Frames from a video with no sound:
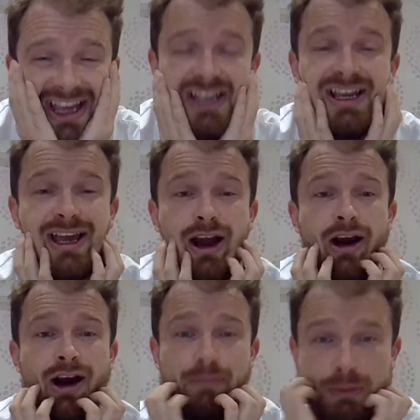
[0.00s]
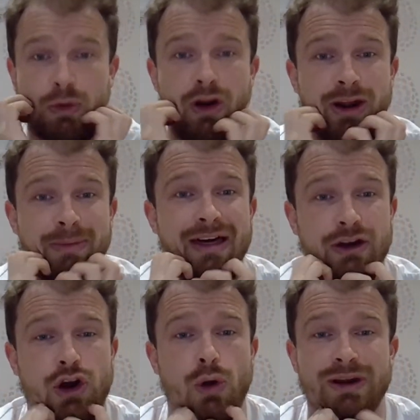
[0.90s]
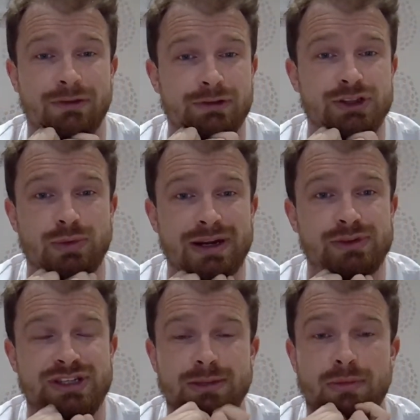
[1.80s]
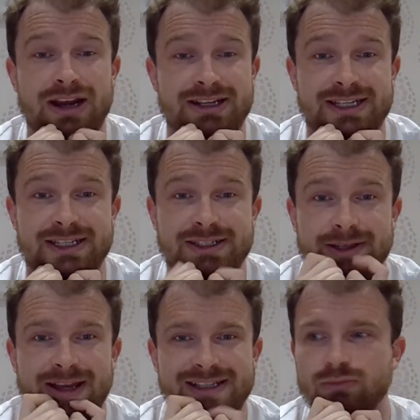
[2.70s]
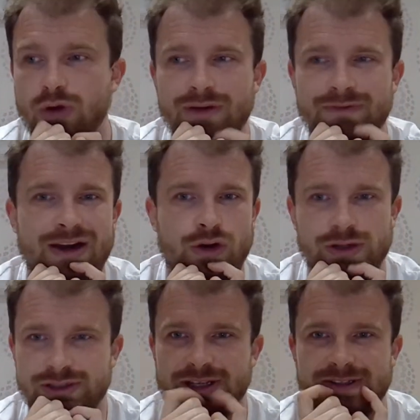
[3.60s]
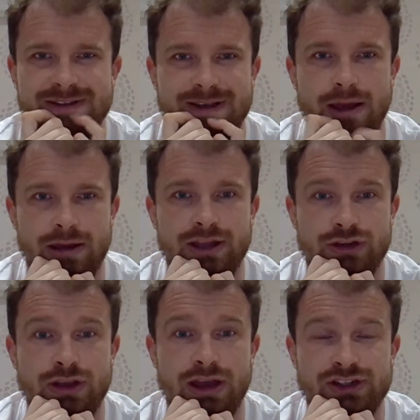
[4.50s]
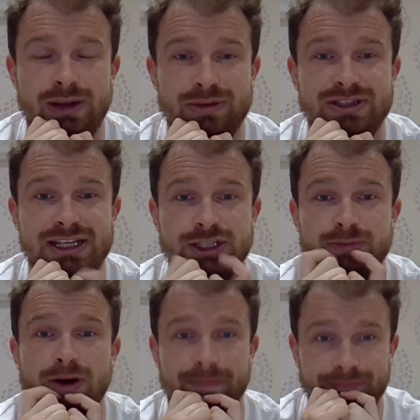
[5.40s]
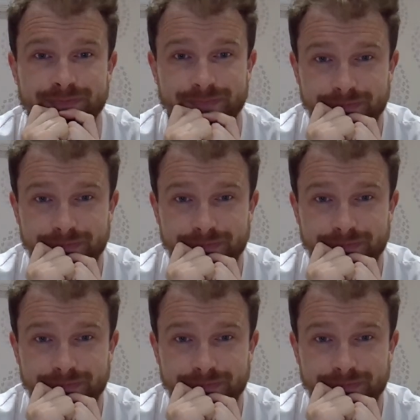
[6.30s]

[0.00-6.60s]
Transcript: I've been worried about a goal difference when it was in the minuses. I said, what if that cost us a Champions League spot?